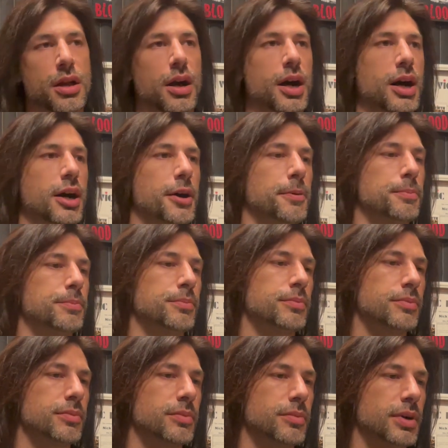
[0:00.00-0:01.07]
Um,
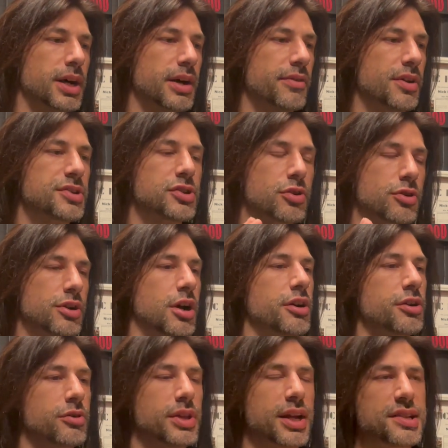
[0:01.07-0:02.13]
I've also heard it
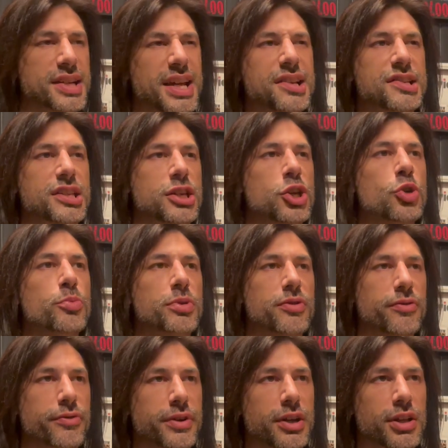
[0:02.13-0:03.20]
argued that it takes the human
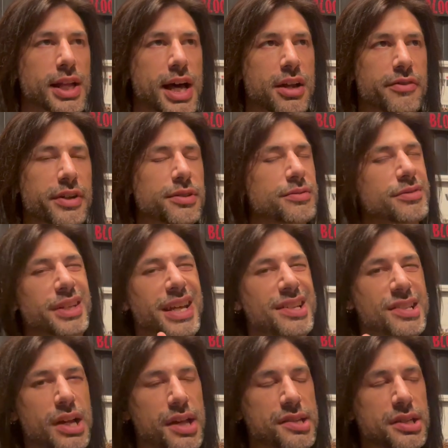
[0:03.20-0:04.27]
feel out of it.
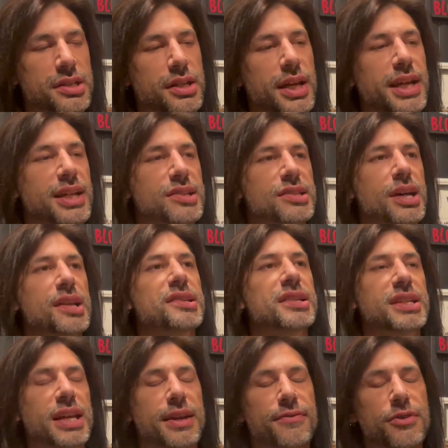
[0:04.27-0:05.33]
It doesn't. It
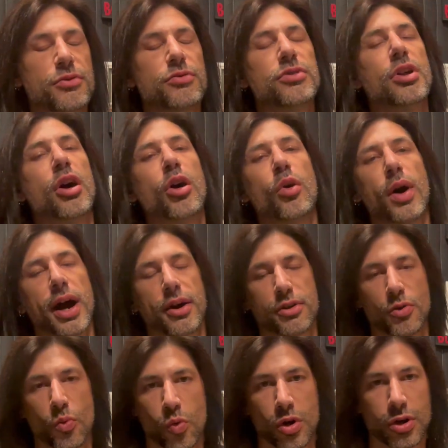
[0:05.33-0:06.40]
doesn't if you know how to
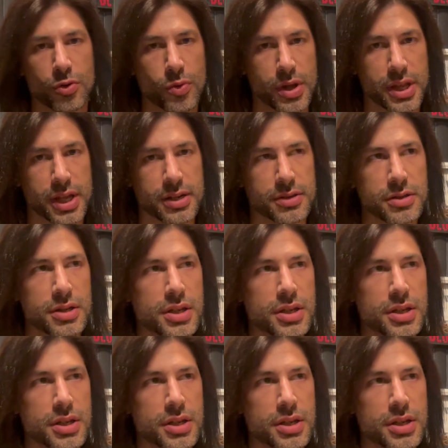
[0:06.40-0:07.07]
work with it.